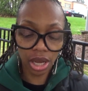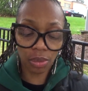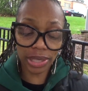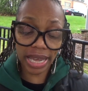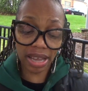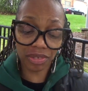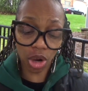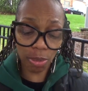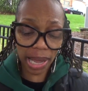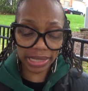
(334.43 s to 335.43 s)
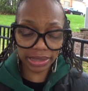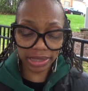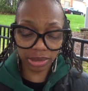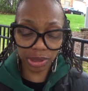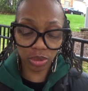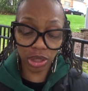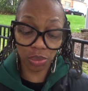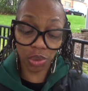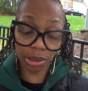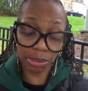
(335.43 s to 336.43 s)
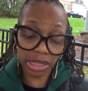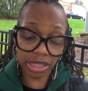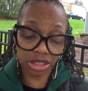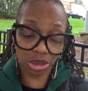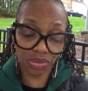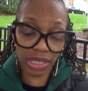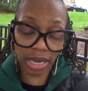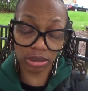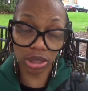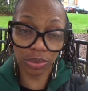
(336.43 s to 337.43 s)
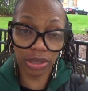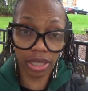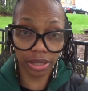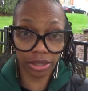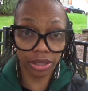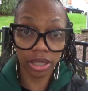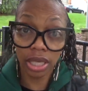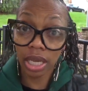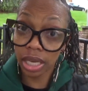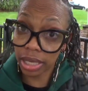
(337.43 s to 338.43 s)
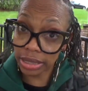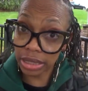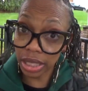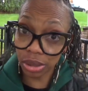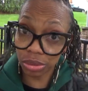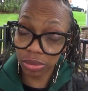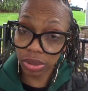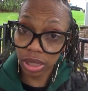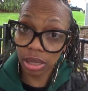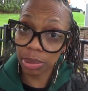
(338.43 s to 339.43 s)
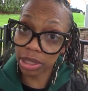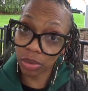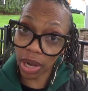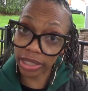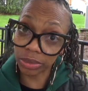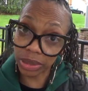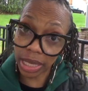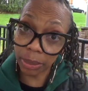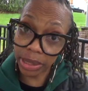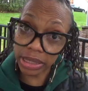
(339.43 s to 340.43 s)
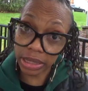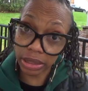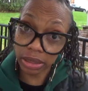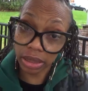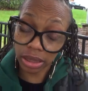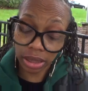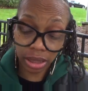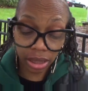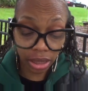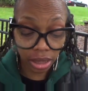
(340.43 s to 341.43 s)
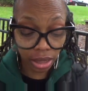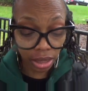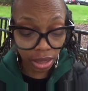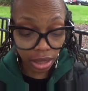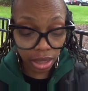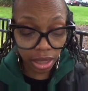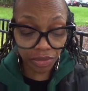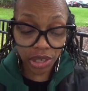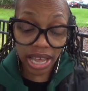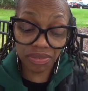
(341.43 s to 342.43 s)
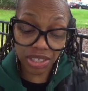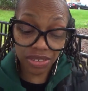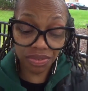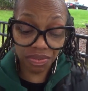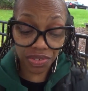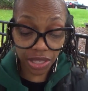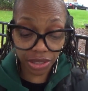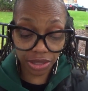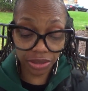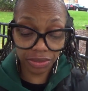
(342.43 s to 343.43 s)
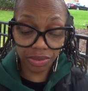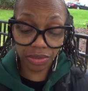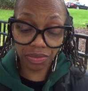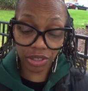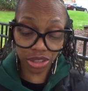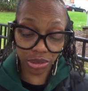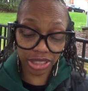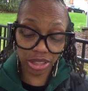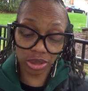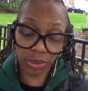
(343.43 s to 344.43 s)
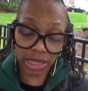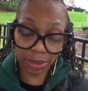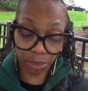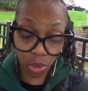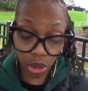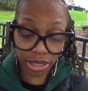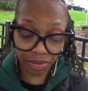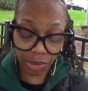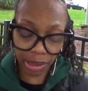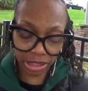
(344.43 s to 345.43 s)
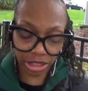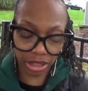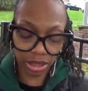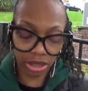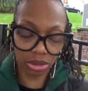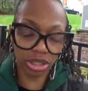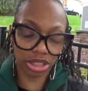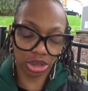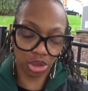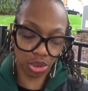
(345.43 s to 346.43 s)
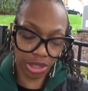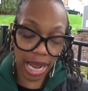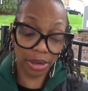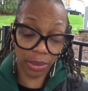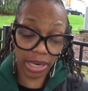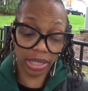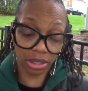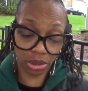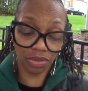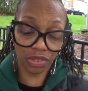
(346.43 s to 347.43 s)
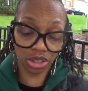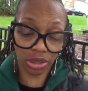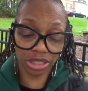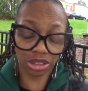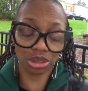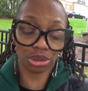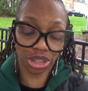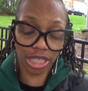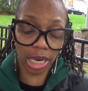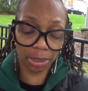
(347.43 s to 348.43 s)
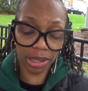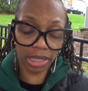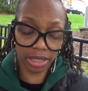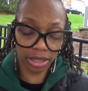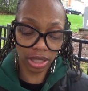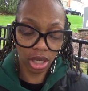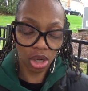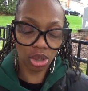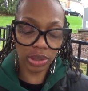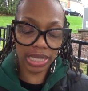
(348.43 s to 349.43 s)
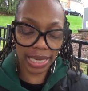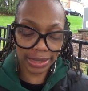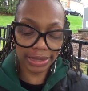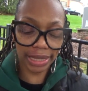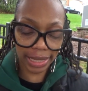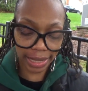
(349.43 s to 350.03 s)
We have no biases between one missing juvenile to another. Let's note, Pennywise was not missing. If you have any further frustrations with more information, you can direct your frustrations to GRPD, who is handling the